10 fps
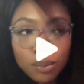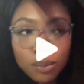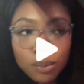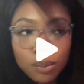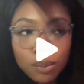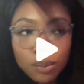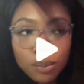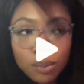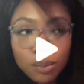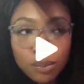
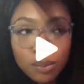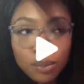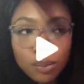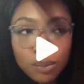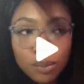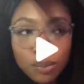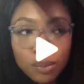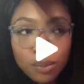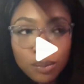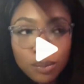
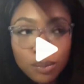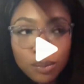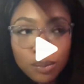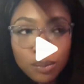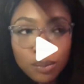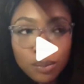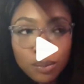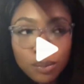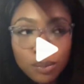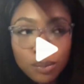
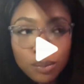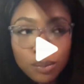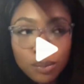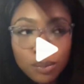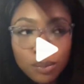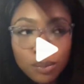No words are spoken by the person on screen.